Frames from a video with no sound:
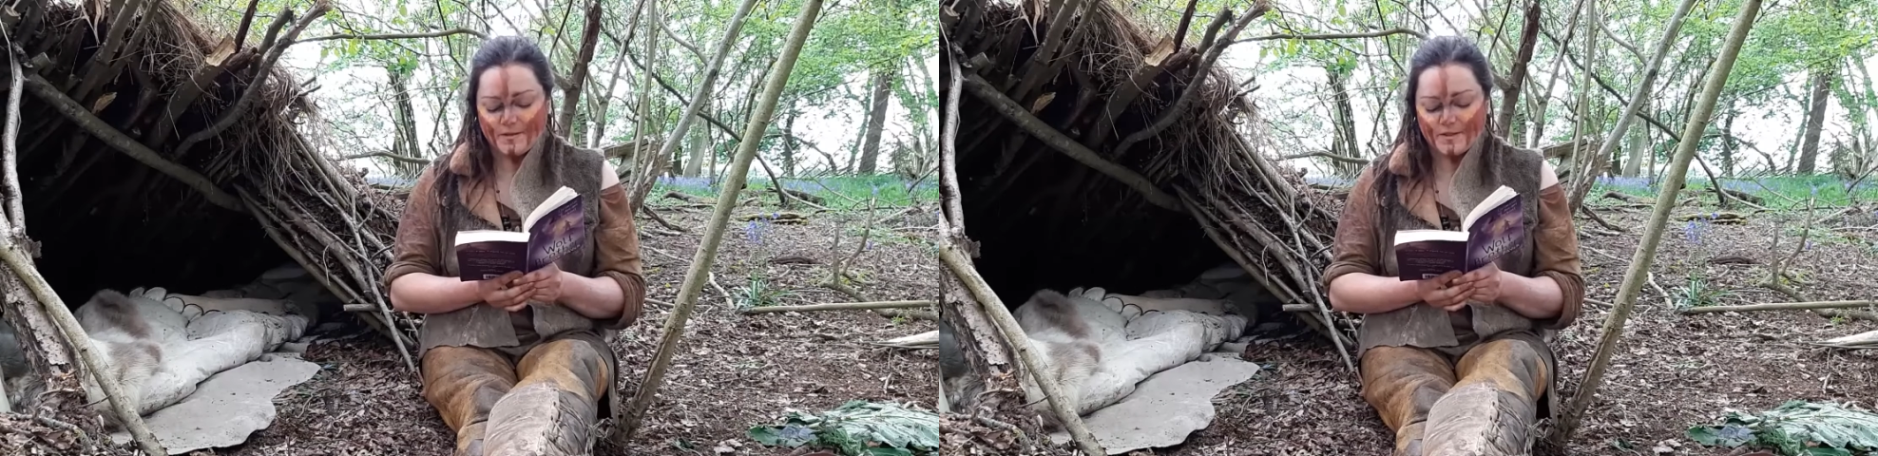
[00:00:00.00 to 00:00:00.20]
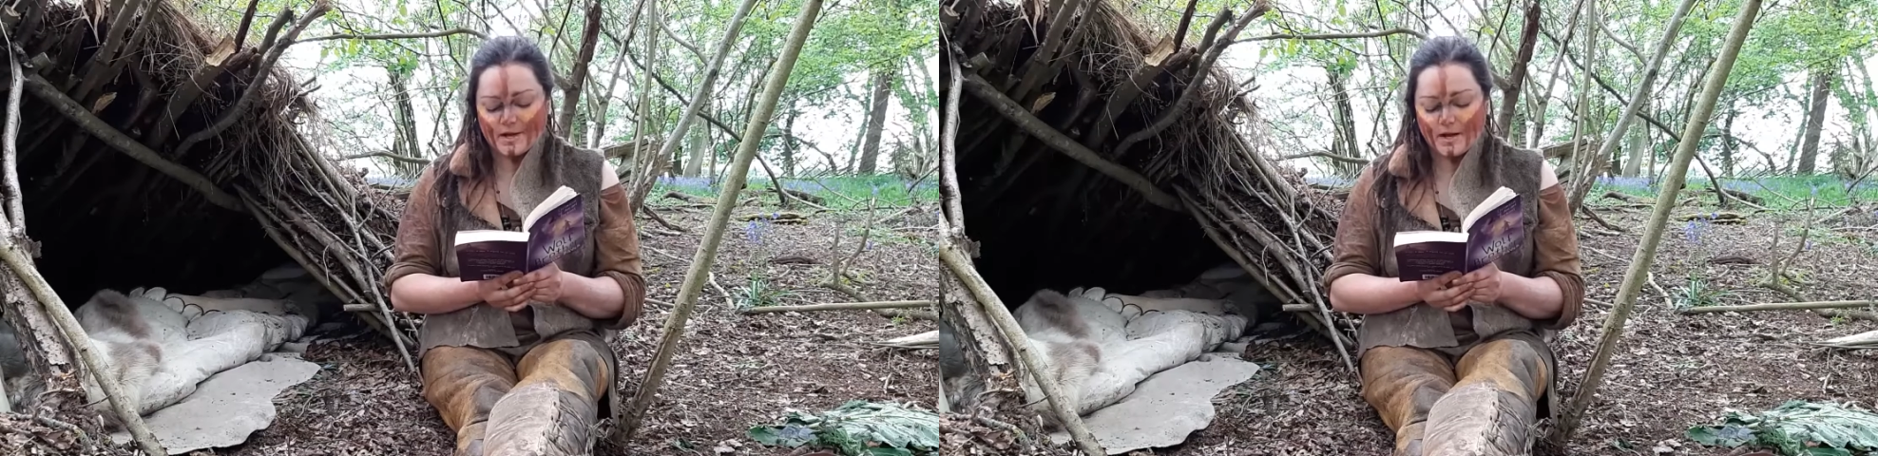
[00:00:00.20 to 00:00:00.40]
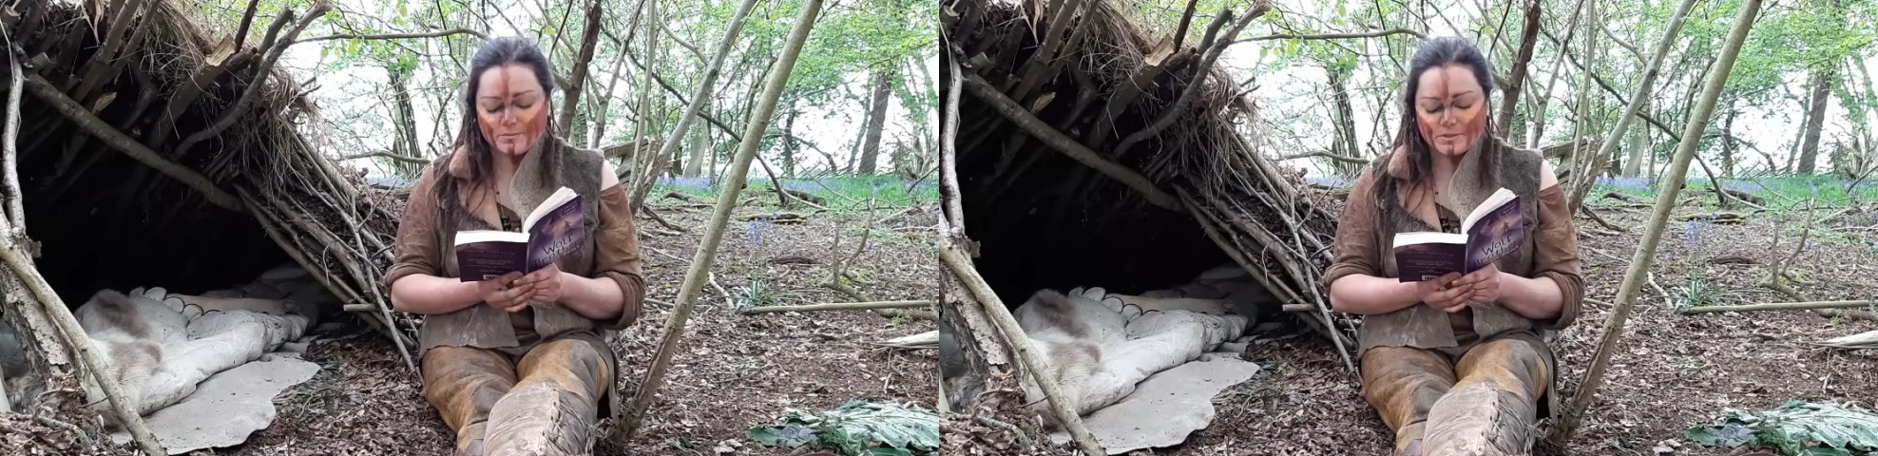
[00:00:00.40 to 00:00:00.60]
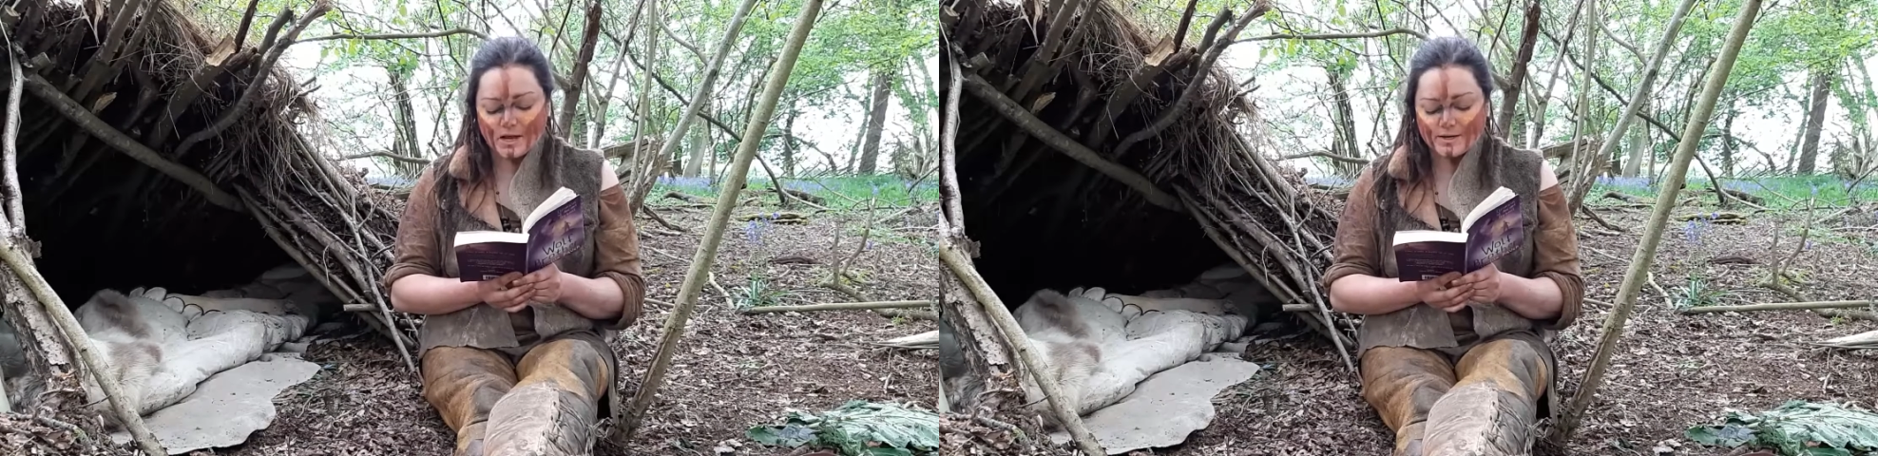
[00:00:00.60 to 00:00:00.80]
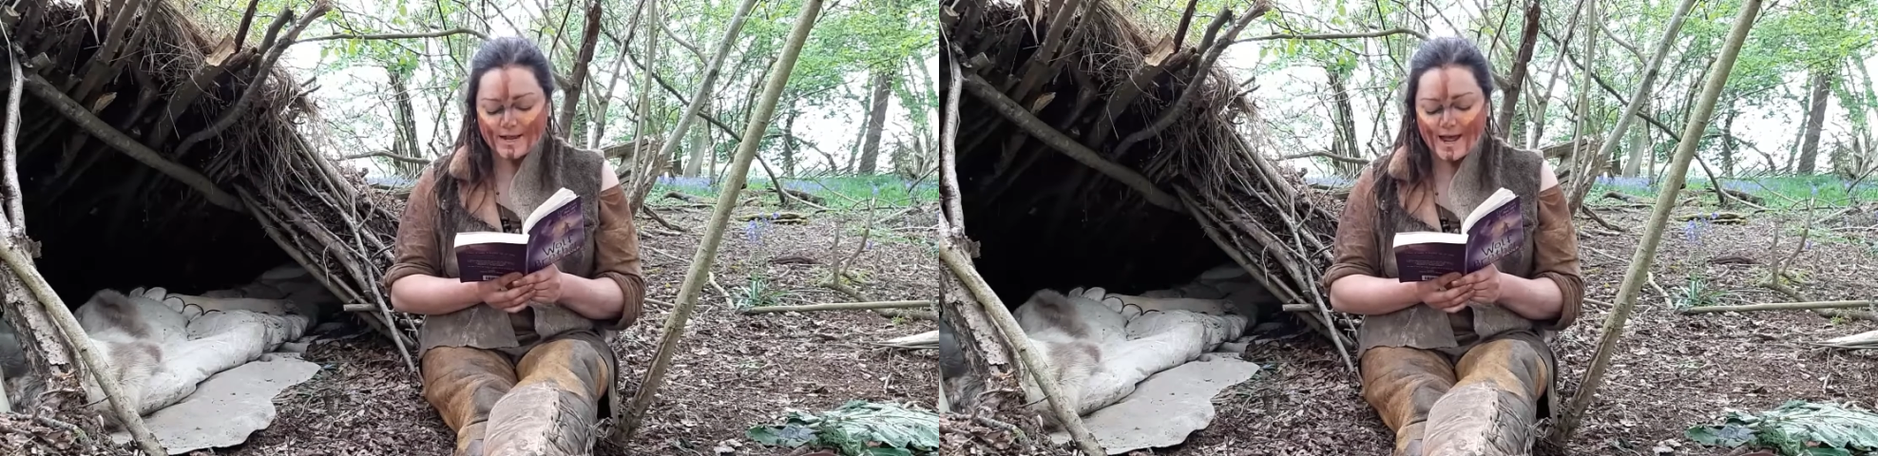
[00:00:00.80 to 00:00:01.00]
the cub's
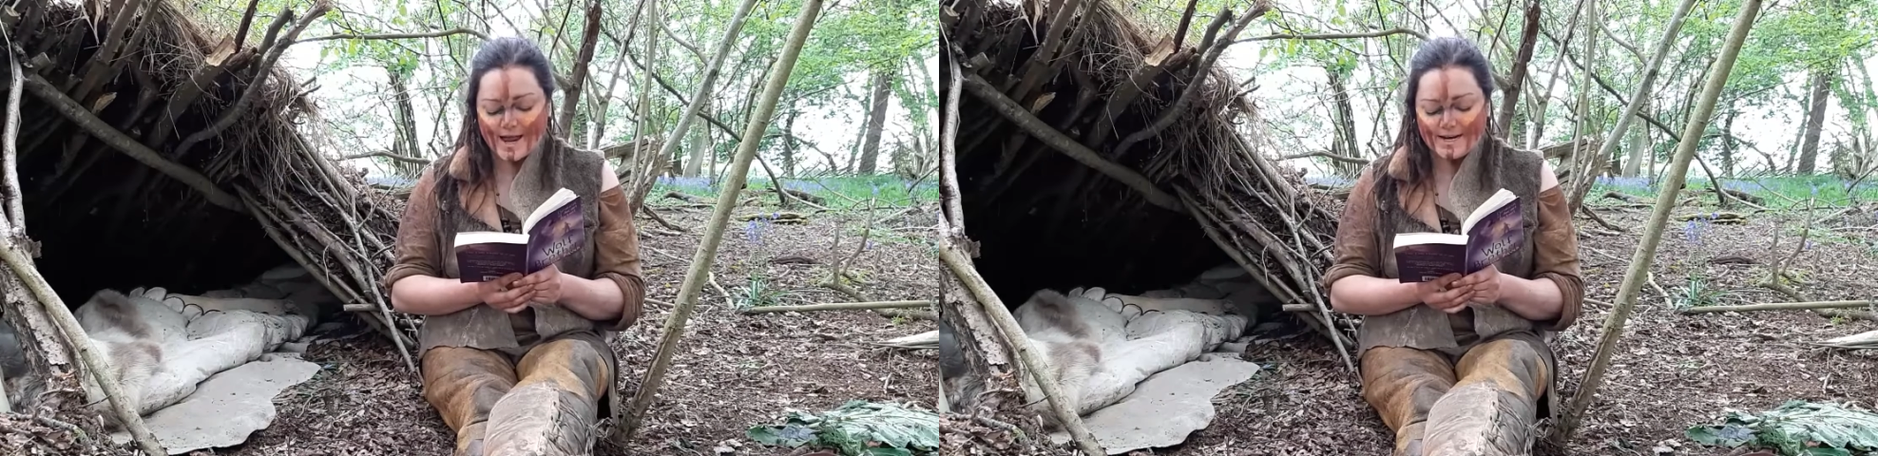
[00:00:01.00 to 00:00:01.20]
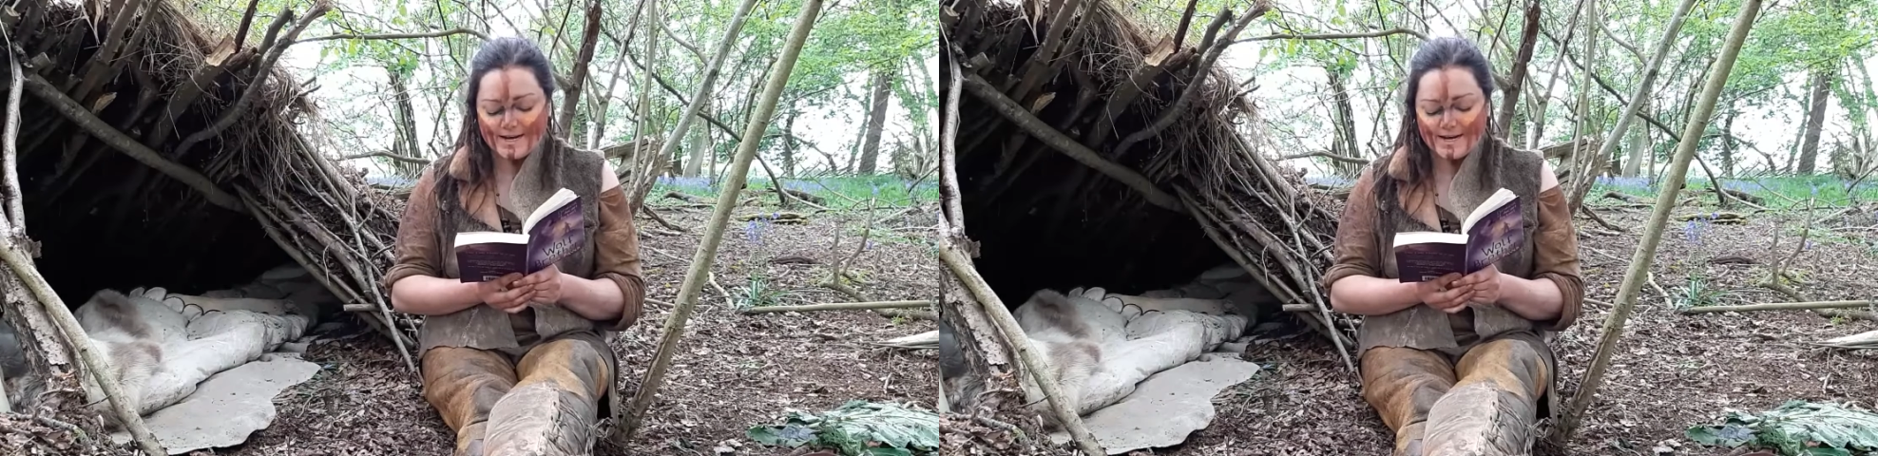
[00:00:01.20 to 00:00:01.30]
uncanny